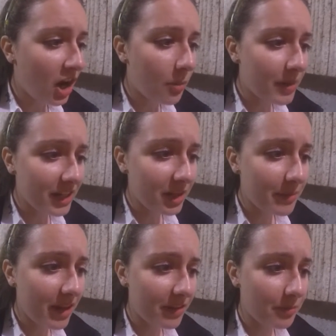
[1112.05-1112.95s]
opening her
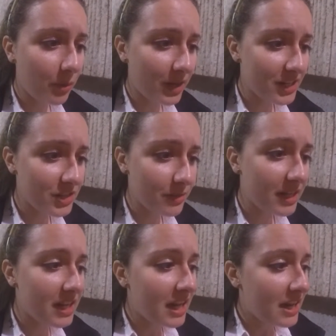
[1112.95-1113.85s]
mouth and pointing to it.